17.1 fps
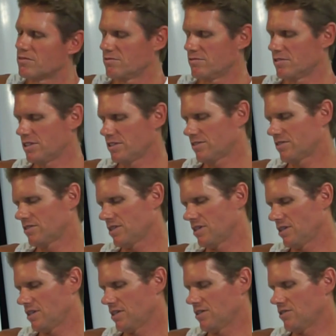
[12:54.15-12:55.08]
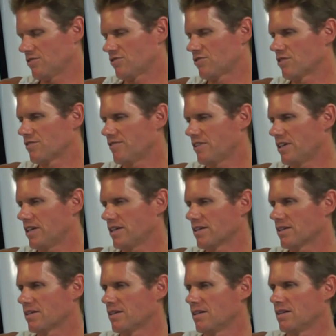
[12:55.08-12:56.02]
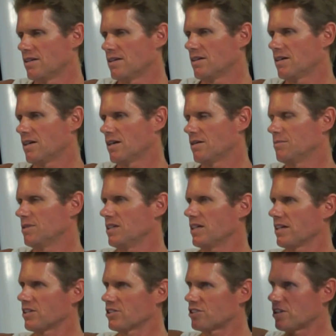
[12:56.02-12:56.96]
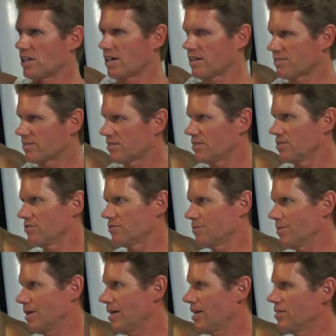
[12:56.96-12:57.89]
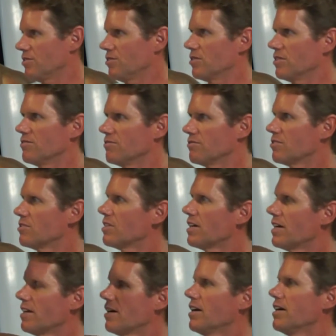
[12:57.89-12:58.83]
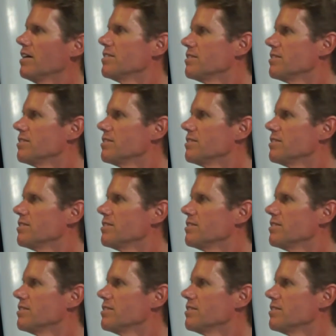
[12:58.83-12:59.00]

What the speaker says: wrist, and then surfing, I'll be like a shaka sign over my head or even head high.